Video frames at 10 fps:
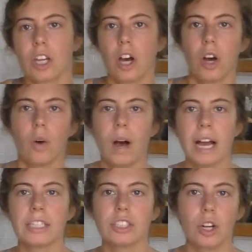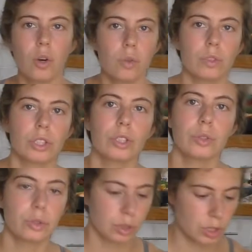I don't
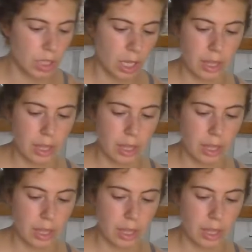use